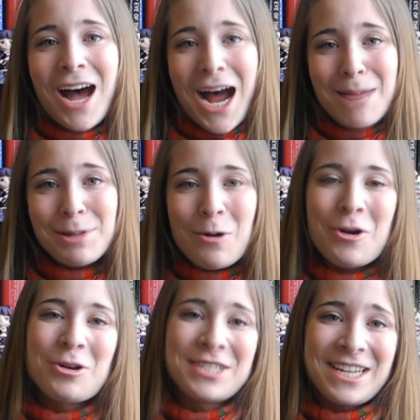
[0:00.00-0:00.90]
I'm
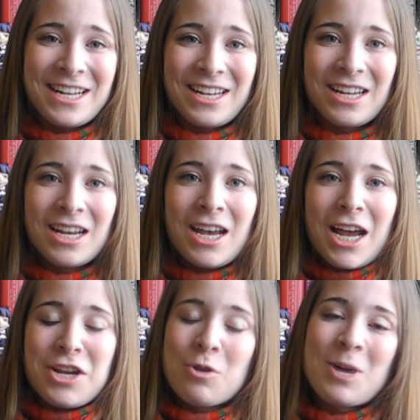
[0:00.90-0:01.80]
Lauren Orsini,
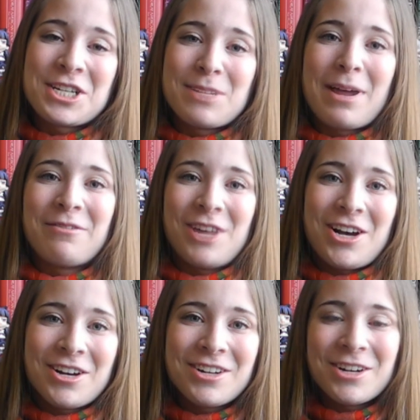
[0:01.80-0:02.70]
and you're watching my
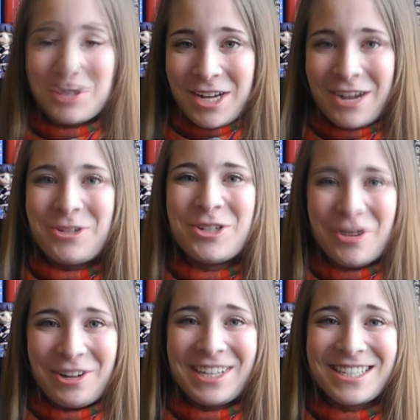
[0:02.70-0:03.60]
vlog, Otaku
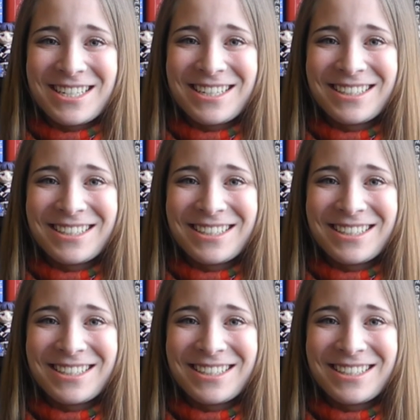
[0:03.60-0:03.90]
Journalist.